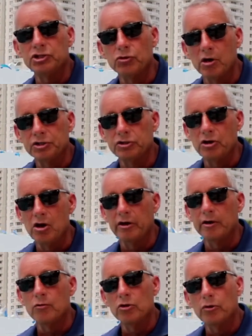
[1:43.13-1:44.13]
short
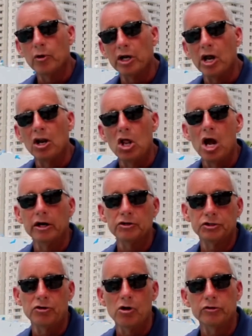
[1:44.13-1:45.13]
stroke, and we'll work on a longer
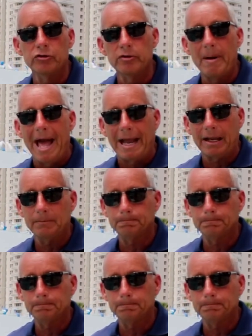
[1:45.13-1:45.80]
stroke through the back.